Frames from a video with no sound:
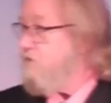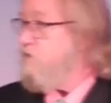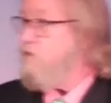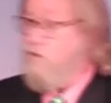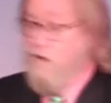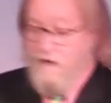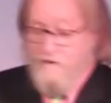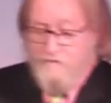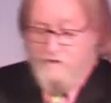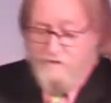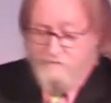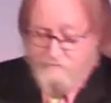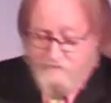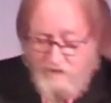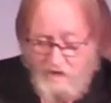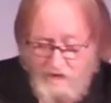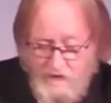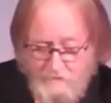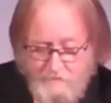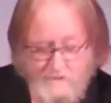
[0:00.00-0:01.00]
You don't have
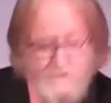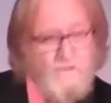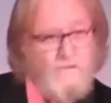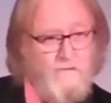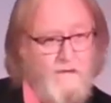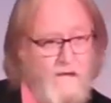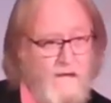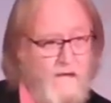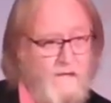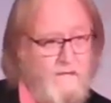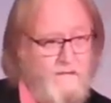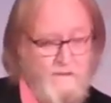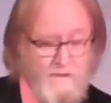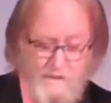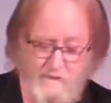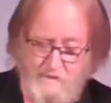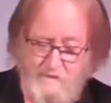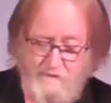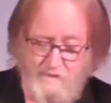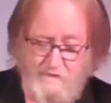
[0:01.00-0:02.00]
enough time to do that.
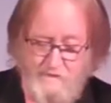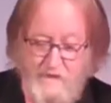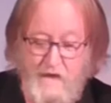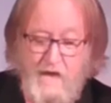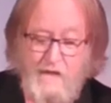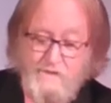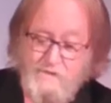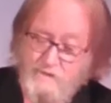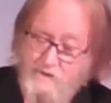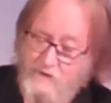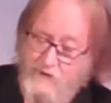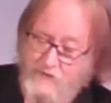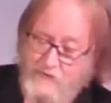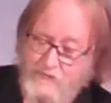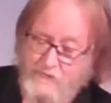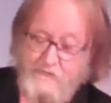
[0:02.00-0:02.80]
Yeah, that's a great